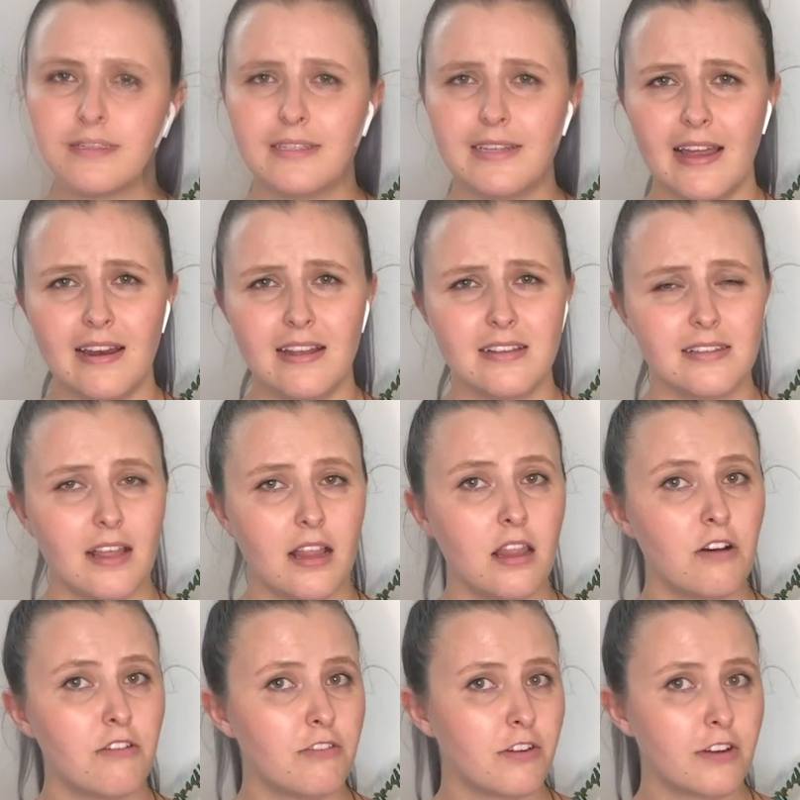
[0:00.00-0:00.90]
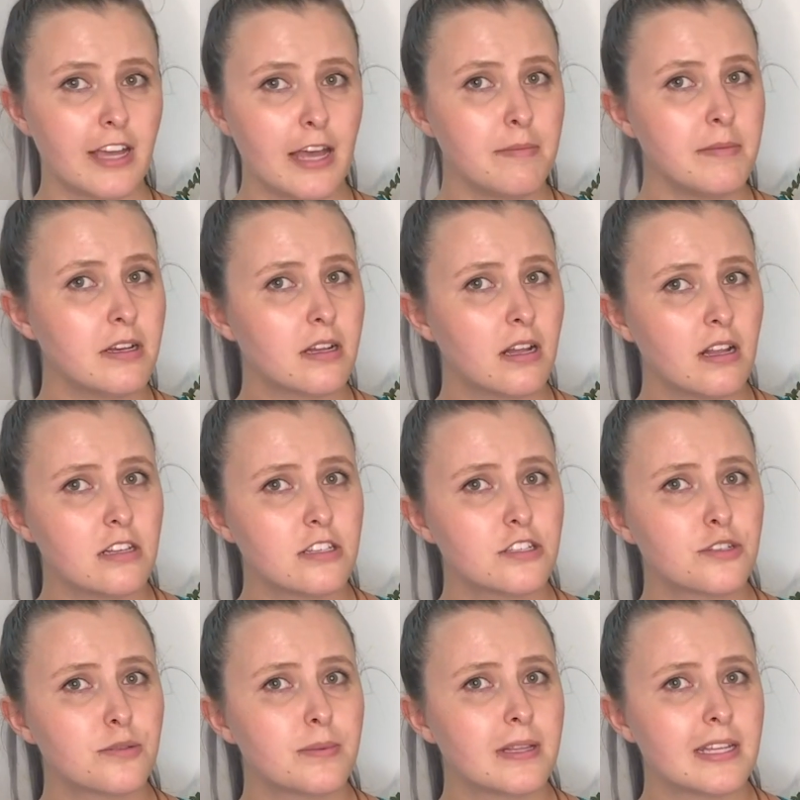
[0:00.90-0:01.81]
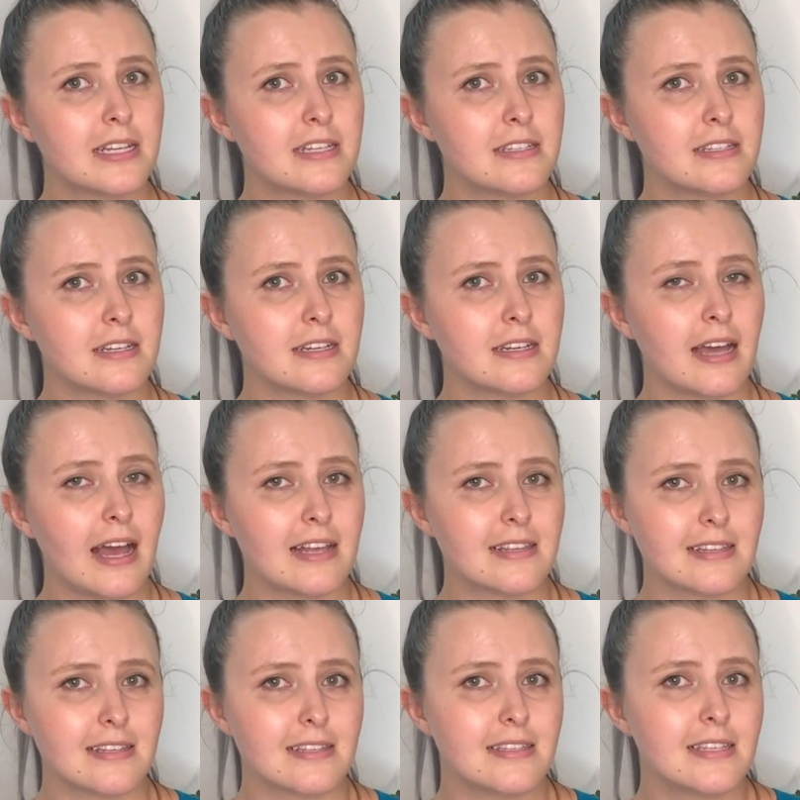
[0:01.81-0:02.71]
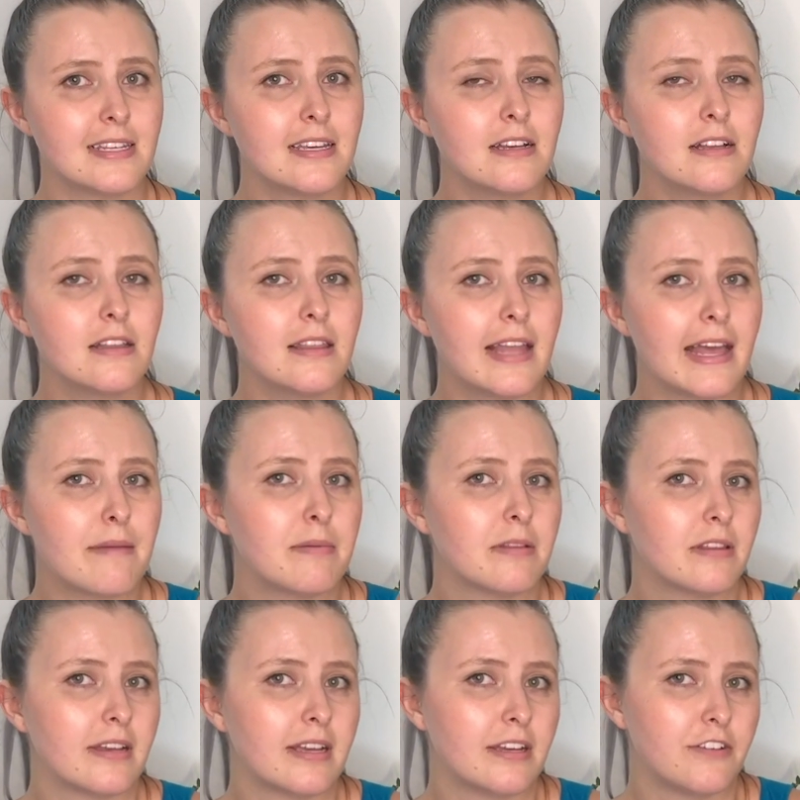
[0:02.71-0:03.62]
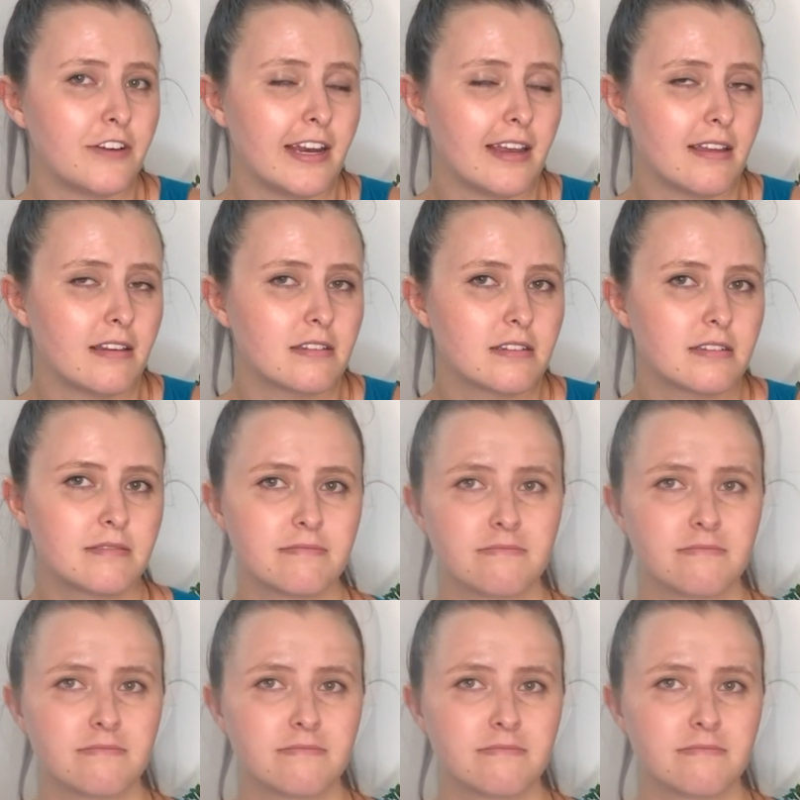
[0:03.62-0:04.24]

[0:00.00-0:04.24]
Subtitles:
That is a lot of chemicals to be listed as a single label ingredient.